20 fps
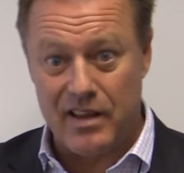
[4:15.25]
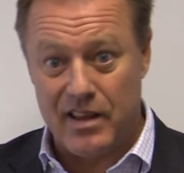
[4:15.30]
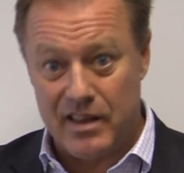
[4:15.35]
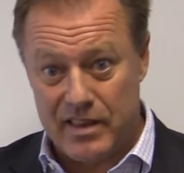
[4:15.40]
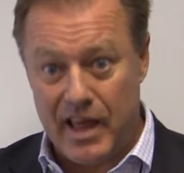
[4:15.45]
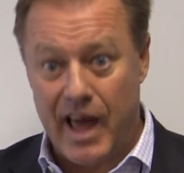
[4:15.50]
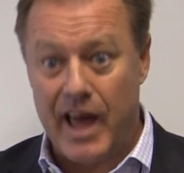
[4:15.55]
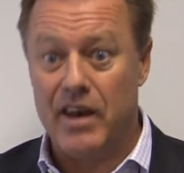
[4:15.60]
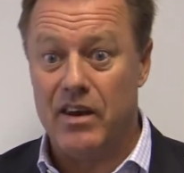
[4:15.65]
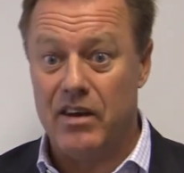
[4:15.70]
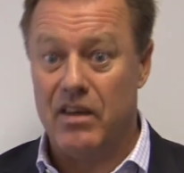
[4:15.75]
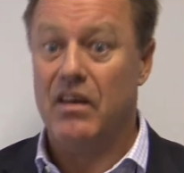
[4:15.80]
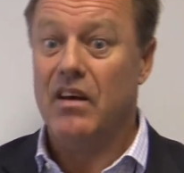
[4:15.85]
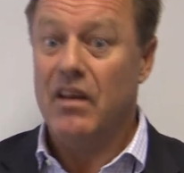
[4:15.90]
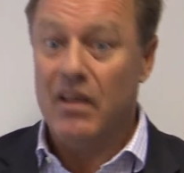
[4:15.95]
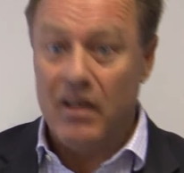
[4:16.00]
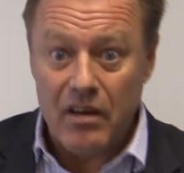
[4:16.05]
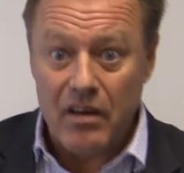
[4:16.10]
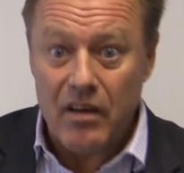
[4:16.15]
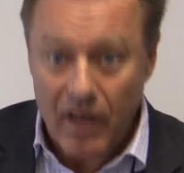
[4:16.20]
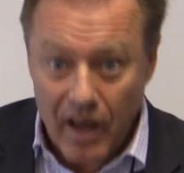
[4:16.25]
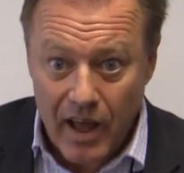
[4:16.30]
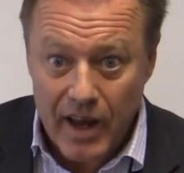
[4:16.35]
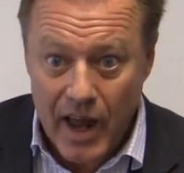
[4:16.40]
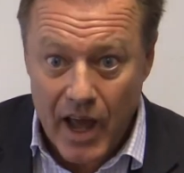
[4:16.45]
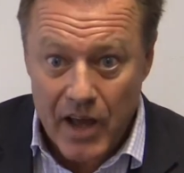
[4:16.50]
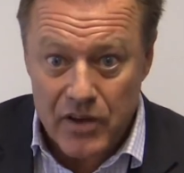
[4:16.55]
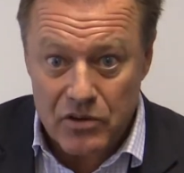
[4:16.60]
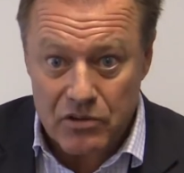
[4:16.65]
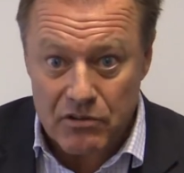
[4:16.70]
than an
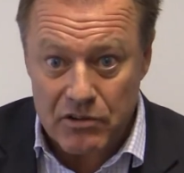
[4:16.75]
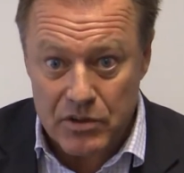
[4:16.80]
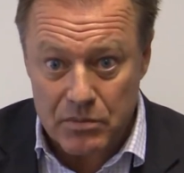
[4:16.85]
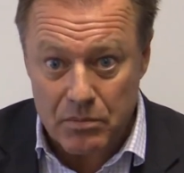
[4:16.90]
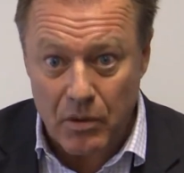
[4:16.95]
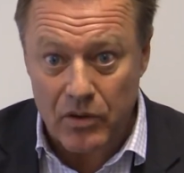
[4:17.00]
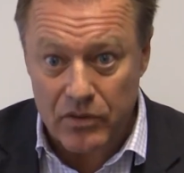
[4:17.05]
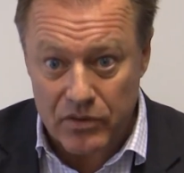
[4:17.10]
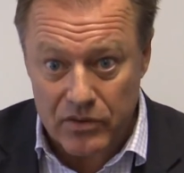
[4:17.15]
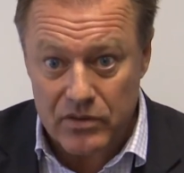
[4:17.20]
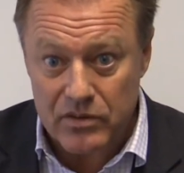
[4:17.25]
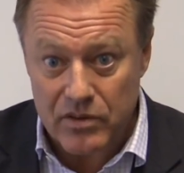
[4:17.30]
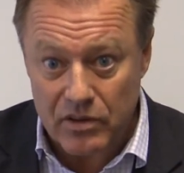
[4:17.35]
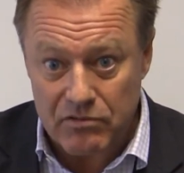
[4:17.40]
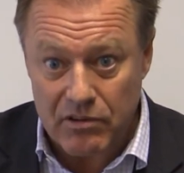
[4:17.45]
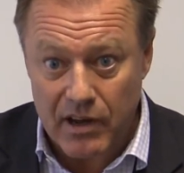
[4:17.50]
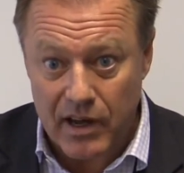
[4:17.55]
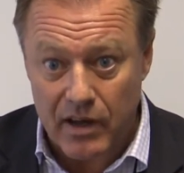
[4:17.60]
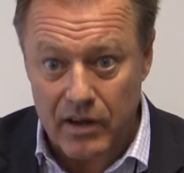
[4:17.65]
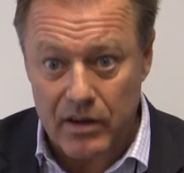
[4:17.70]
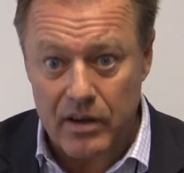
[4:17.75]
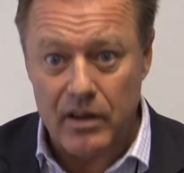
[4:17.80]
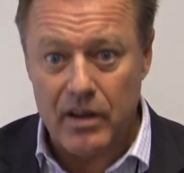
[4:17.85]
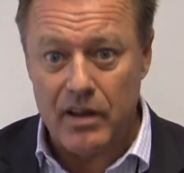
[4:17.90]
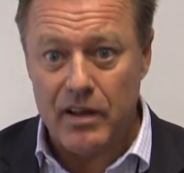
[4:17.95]
actual response to drought.